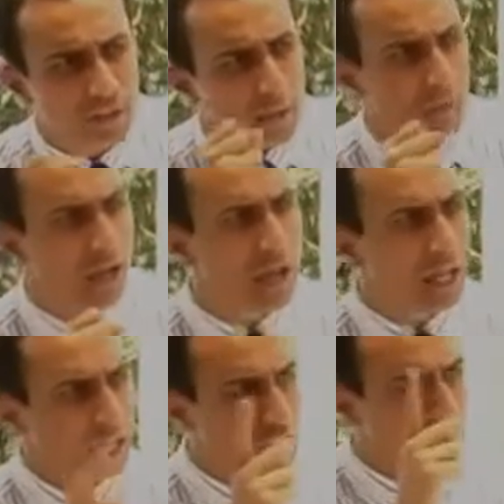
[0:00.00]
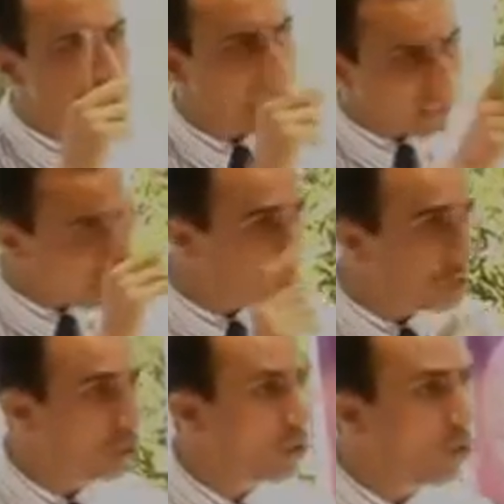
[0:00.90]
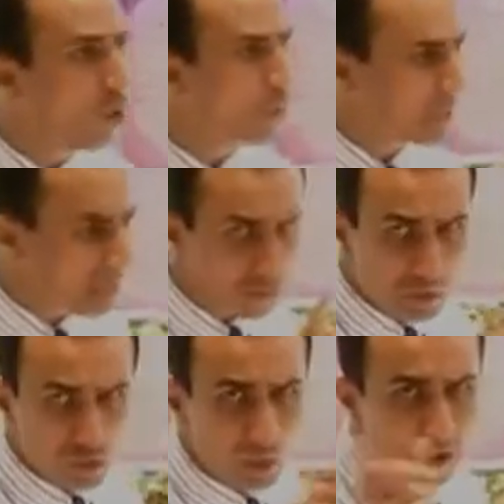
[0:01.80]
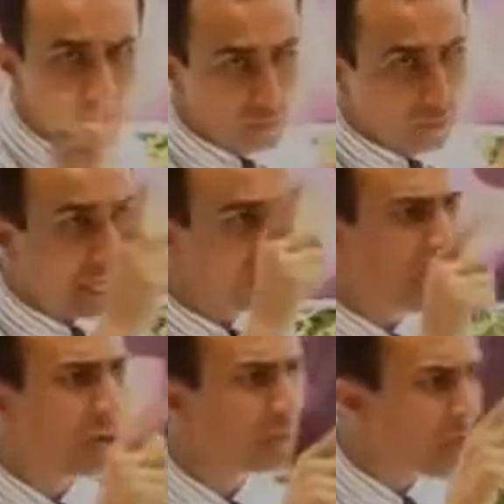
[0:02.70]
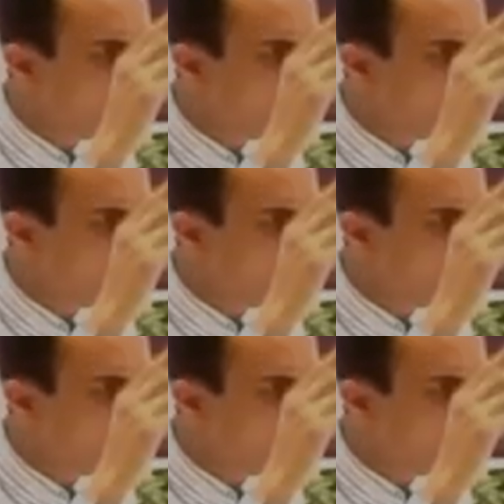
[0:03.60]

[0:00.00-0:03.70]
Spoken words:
them. In Exodus 19, when you go home and when you have the break time,